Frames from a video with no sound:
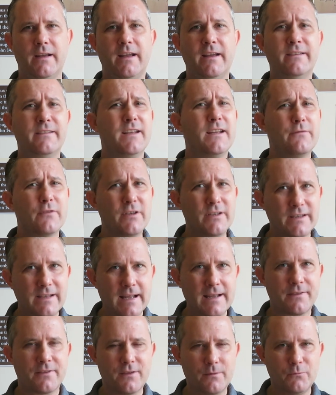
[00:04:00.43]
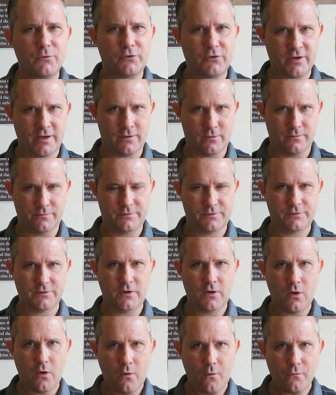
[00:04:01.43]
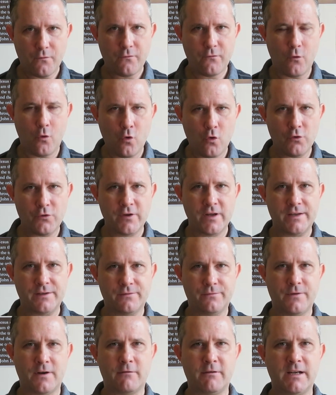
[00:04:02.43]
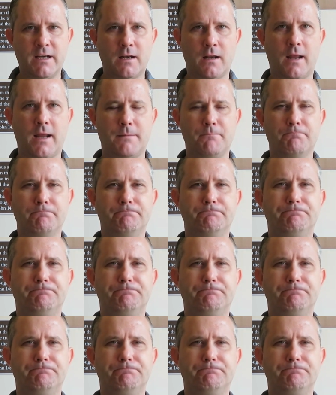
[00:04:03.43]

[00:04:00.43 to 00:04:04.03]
and even death themselves for this very claim.